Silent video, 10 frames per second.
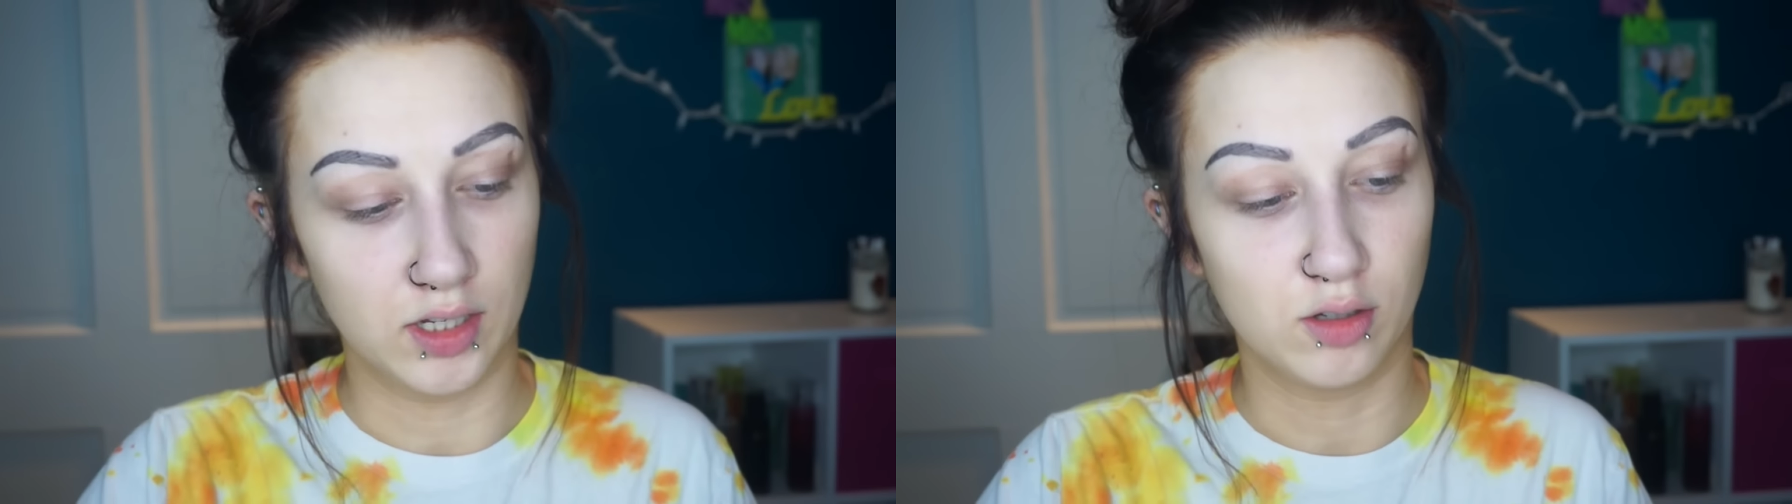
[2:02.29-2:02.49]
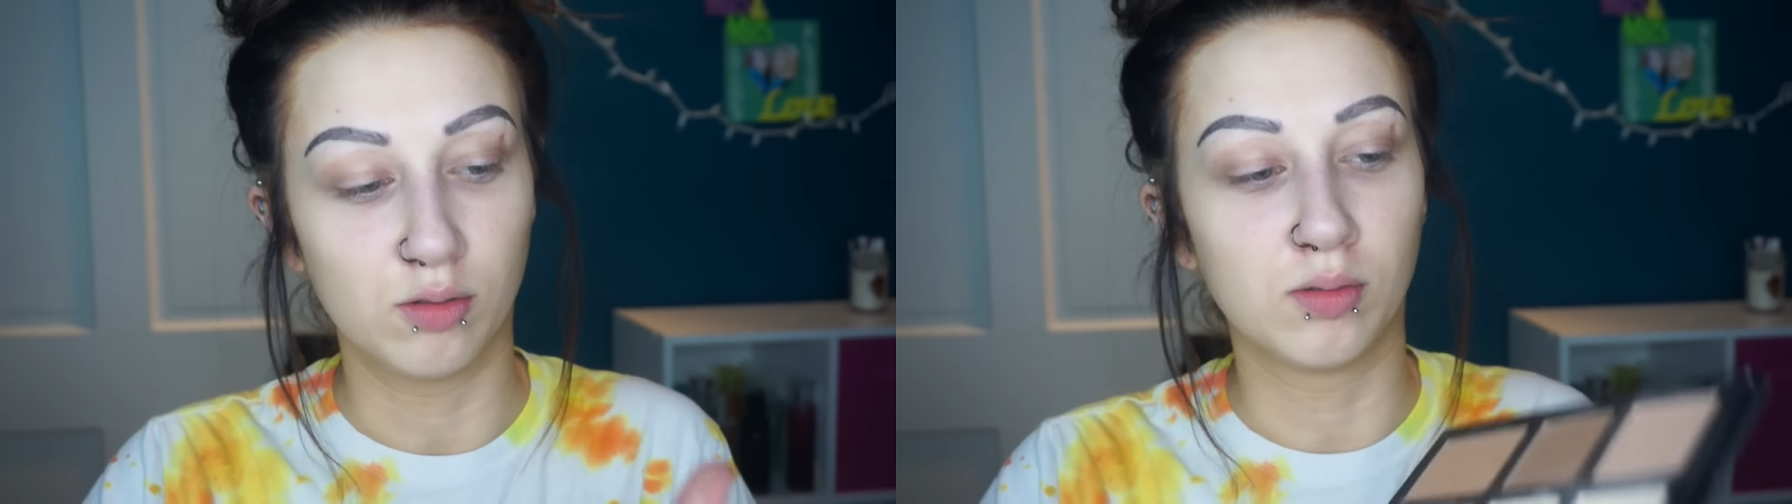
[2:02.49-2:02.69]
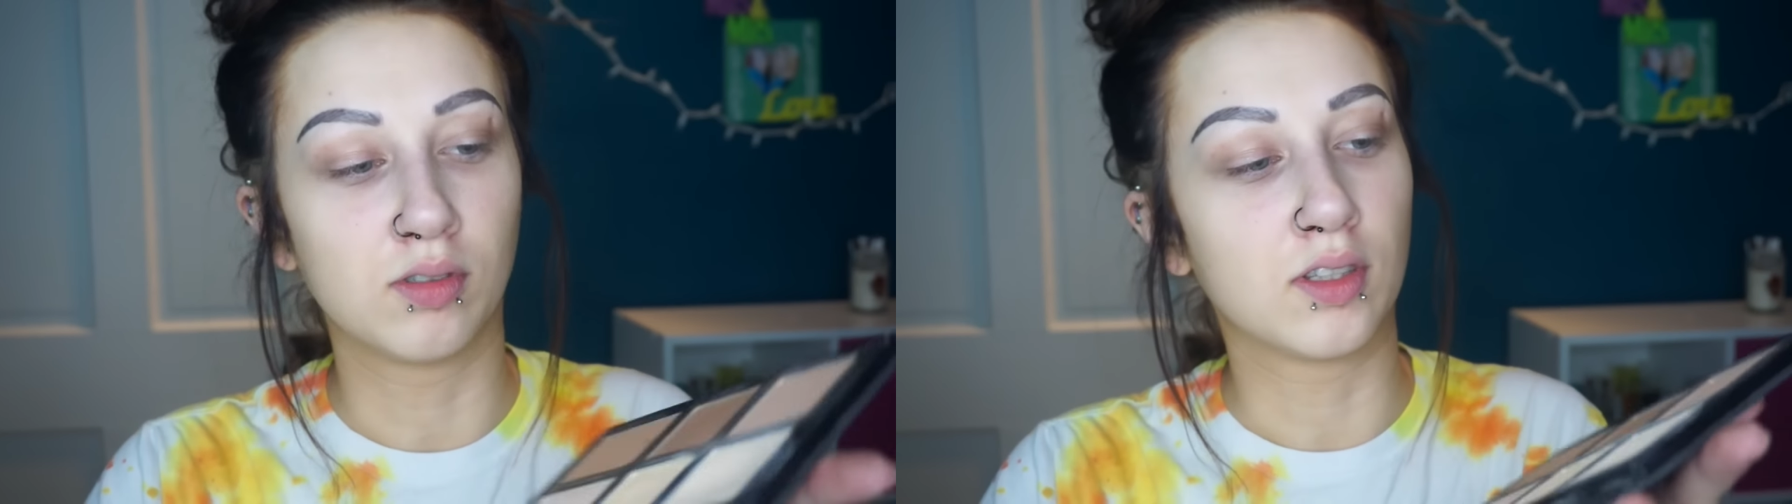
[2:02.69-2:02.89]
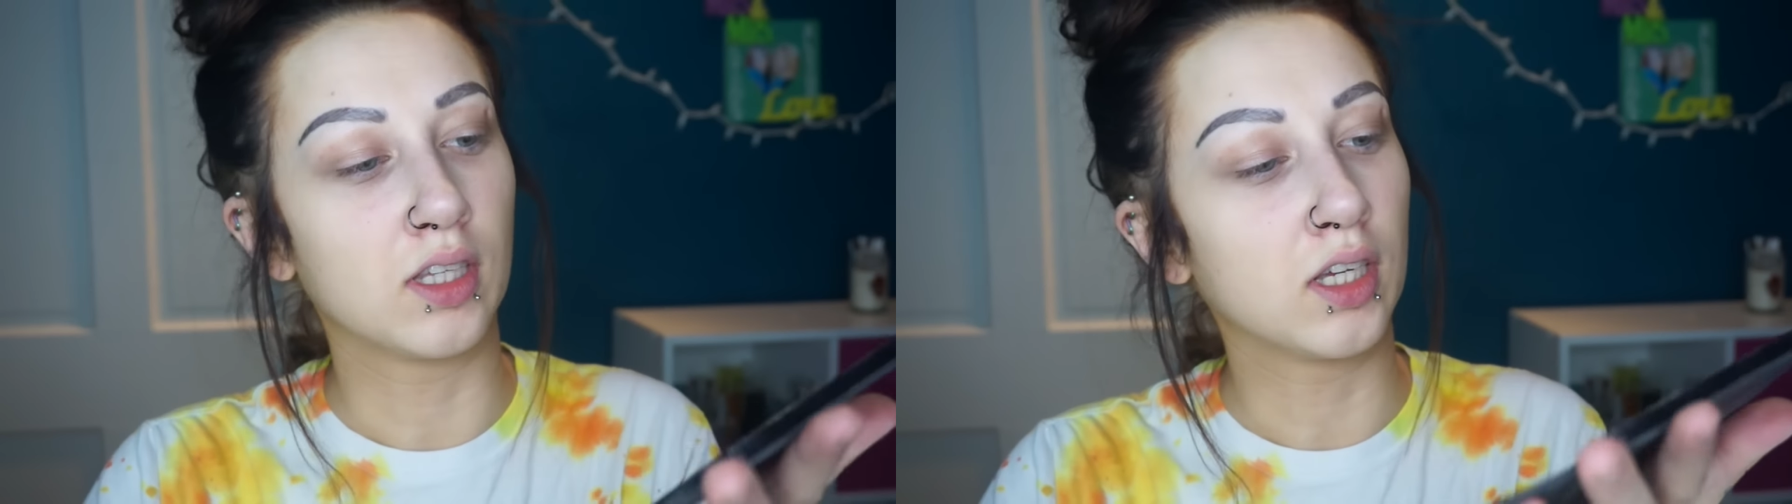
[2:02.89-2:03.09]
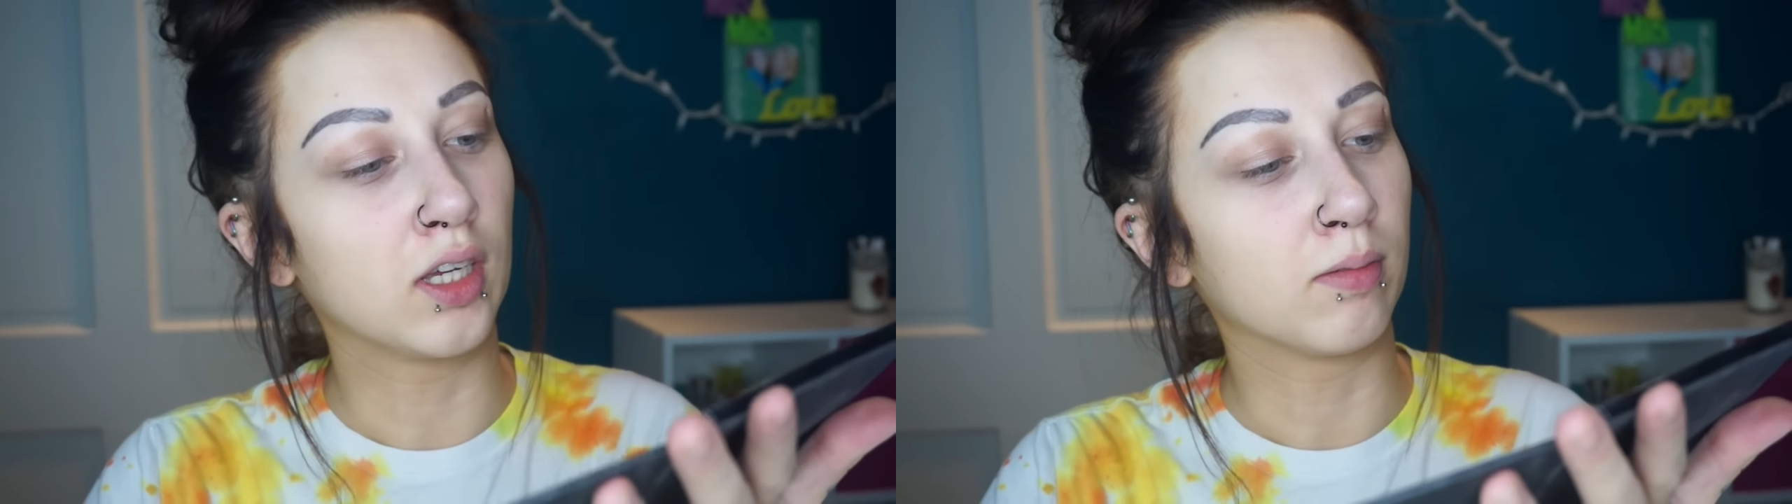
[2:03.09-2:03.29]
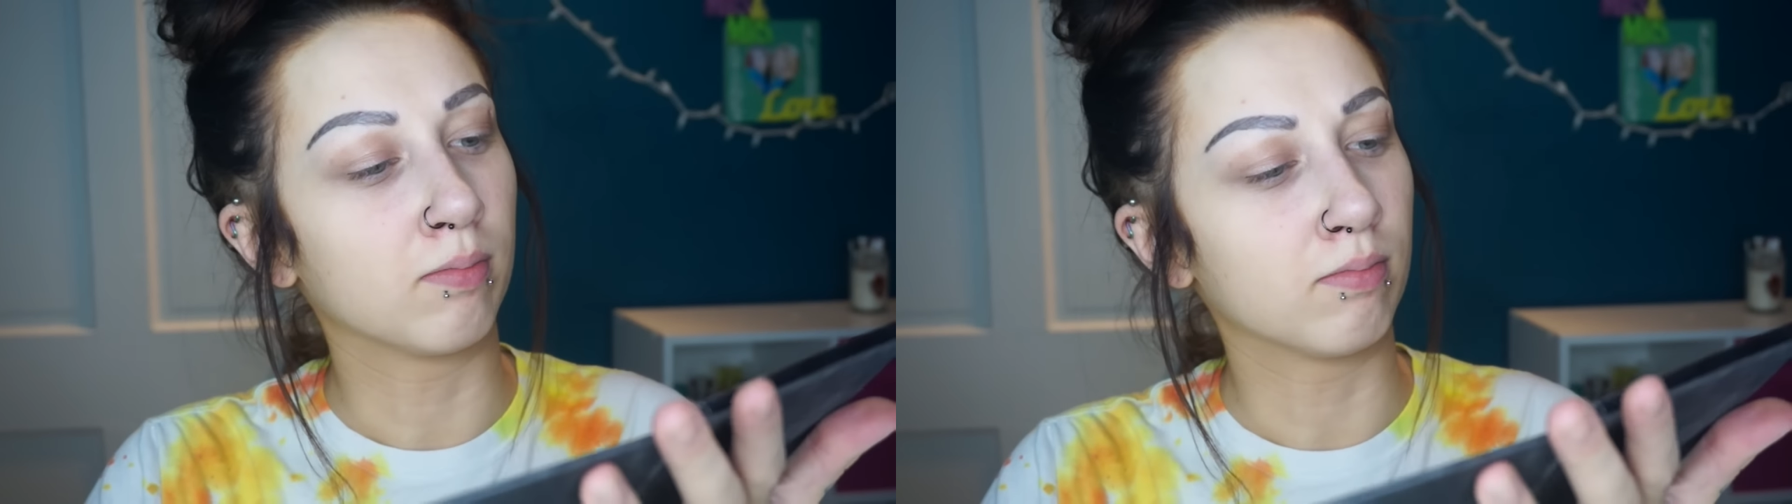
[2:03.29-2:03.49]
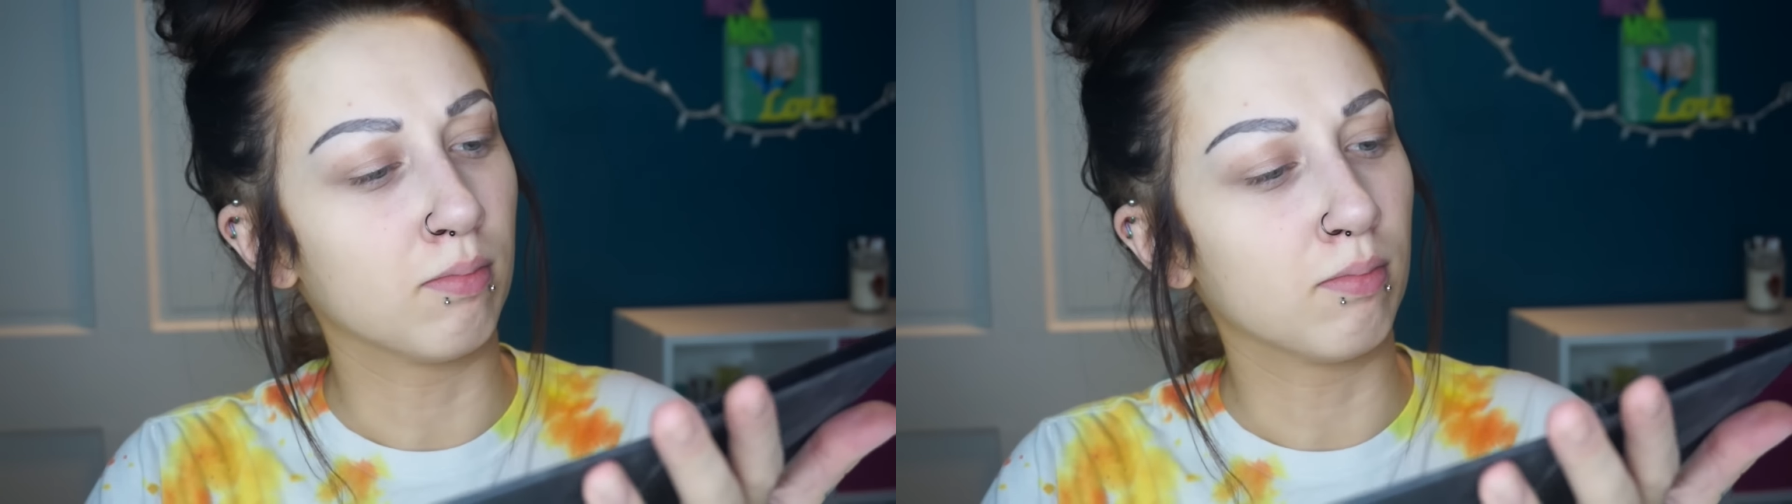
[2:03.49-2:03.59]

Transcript: and use the